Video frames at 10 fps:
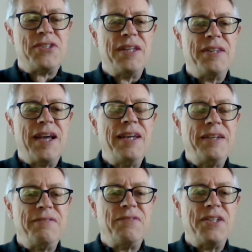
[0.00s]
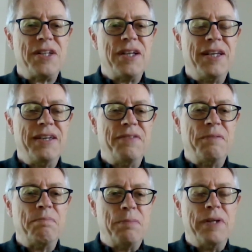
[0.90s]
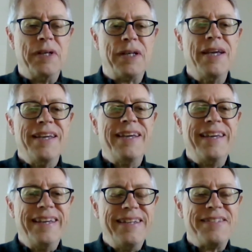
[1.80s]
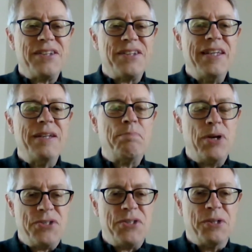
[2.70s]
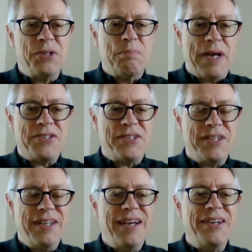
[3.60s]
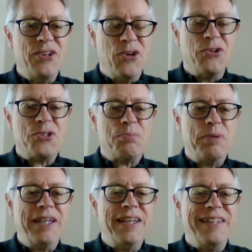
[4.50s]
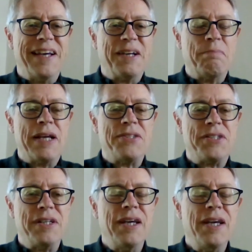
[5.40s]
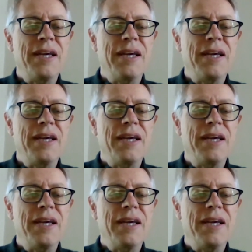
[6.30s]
say that any advice that I give in public is in a personal capacity and not speaking in that capacity.